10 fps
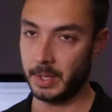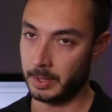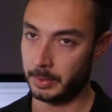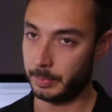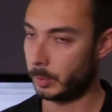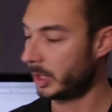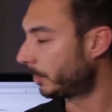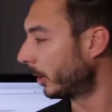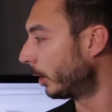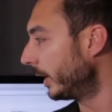year, we
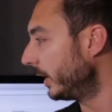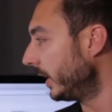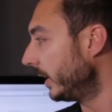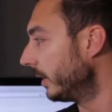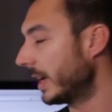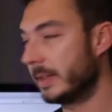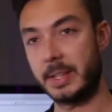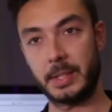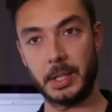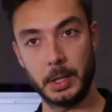deployed in
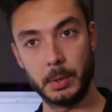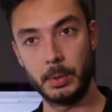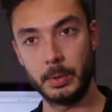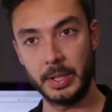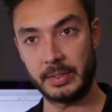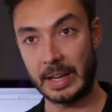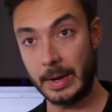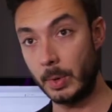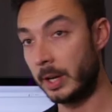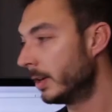NCTU in
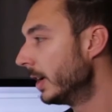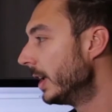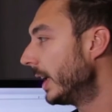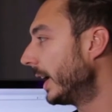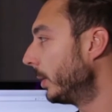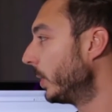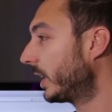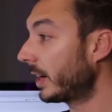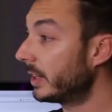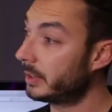Taiwan, and we
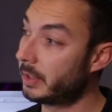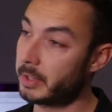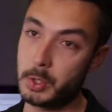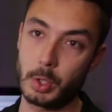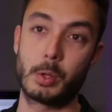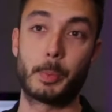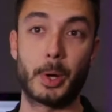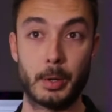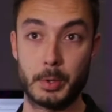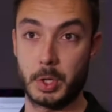created a rich
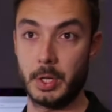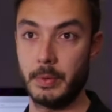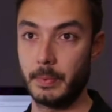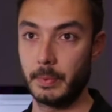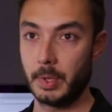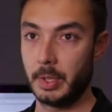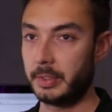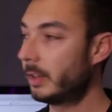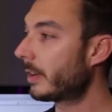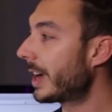topology
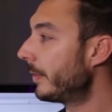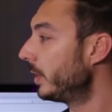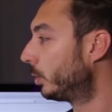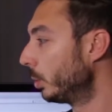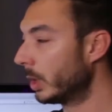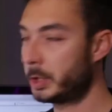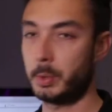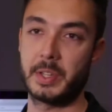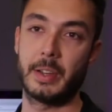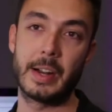till arriving to what
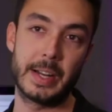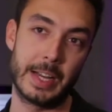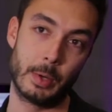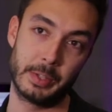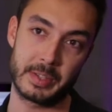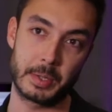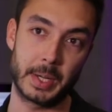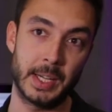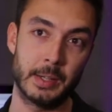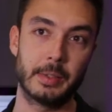you see right now on the
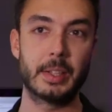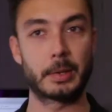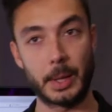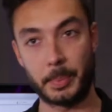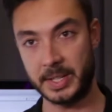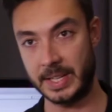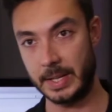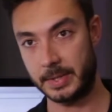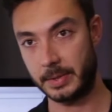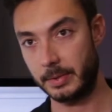screen that
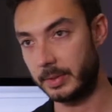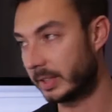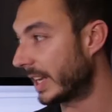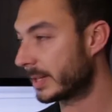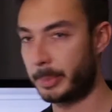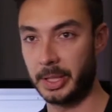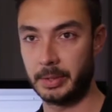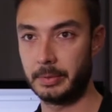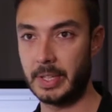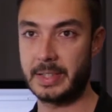represents the testbed
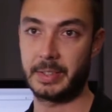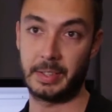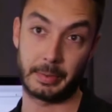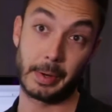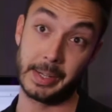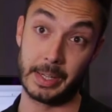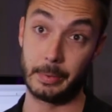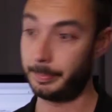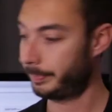as it is right now.